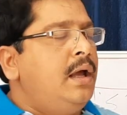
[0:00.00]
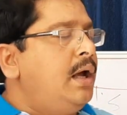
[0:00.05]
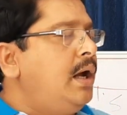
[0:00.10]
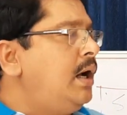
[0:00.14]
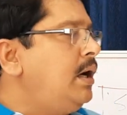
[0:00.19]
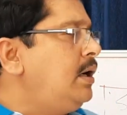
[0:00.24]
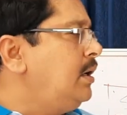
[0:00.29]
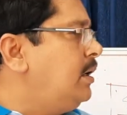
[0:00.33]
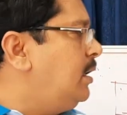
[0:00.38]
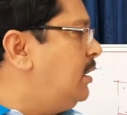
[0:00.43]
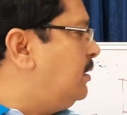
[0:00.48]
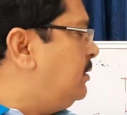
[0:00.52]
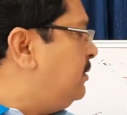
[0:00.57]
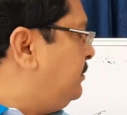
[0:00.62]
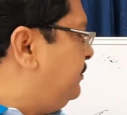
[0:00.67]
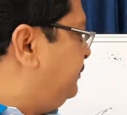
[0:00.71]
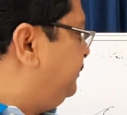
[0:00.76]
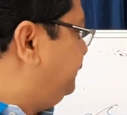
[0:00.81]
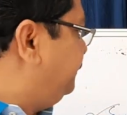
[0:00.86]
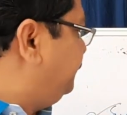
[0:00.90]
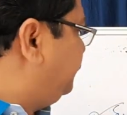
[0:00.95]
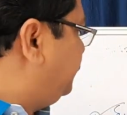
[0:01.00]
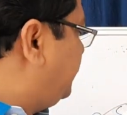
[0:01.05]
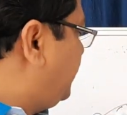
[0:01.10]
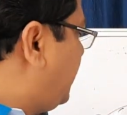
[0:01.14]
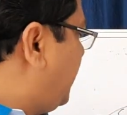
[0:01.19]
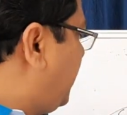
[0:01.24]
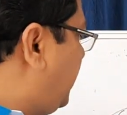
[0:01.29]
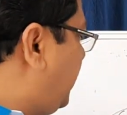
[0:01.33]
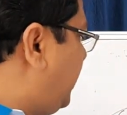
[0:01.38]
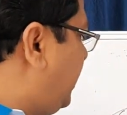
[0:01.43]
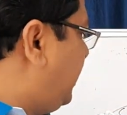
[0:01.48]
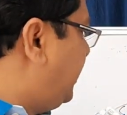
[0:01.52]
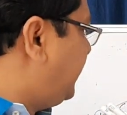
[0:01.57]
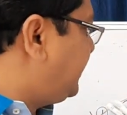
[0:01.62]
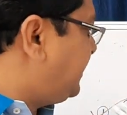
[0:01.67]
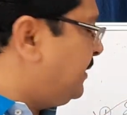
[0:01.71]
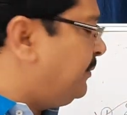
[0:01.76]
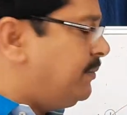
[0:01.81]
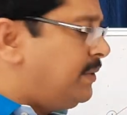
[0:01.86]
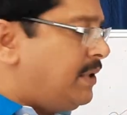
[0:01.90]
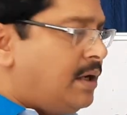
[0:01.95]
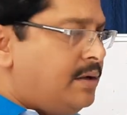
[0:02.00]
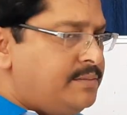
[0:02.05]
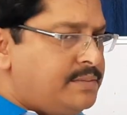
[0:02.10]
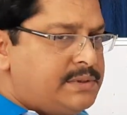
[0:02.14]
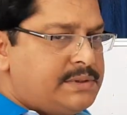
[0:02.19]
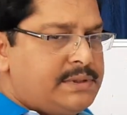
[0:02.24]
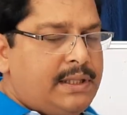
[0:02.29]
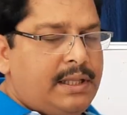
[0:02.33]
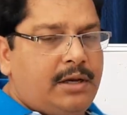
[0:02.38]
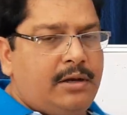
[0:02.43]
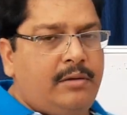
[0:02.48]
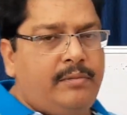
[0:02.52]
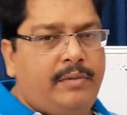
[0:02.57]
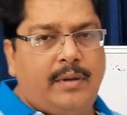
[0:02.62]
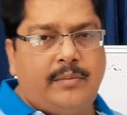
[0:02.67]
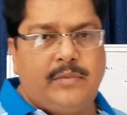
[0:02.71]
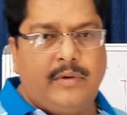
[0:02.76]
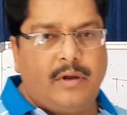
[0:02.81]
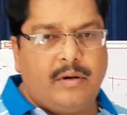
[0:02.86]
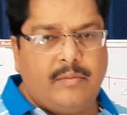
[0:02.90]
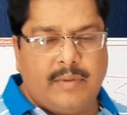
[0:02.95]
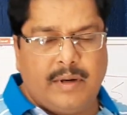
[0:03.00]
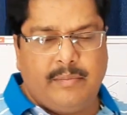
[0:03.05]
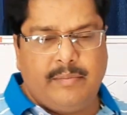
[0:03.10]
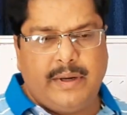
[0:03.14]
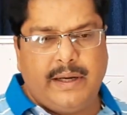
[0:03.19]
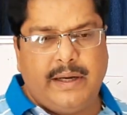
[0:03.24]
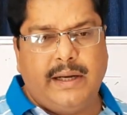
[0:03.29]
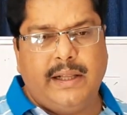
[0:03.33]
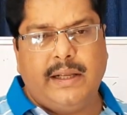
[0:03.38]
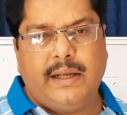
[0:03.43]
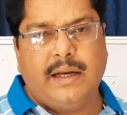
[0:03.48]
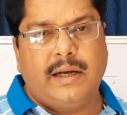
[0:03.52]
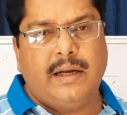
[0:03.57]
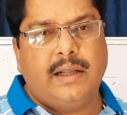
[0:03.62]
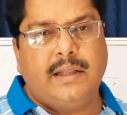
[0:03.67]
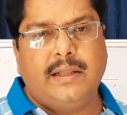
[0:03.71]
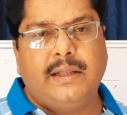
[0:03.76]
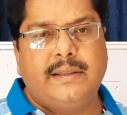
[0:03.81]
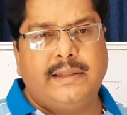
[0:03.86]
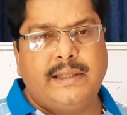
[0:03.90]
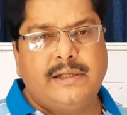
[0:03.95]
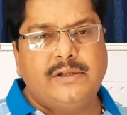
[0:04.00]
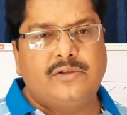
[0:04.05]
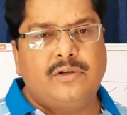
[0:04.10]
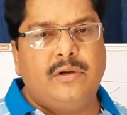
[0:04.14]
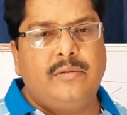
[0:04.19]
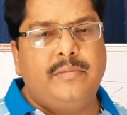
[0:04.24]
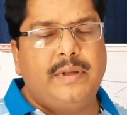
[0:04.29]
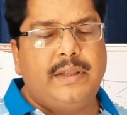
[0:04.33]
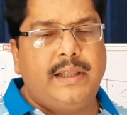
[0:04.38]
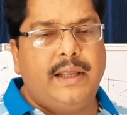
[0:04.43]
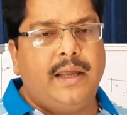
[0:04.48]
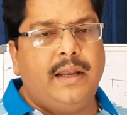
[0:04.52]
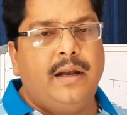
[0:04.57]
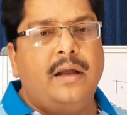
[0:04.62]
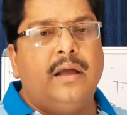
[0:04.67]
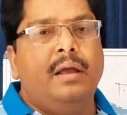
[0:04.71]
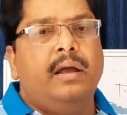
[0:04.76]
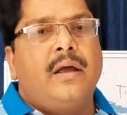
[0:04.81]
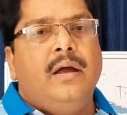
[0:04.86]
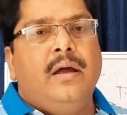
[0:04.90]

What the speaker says: and the symptoms, there will be abnormal bleeding and other things will be there,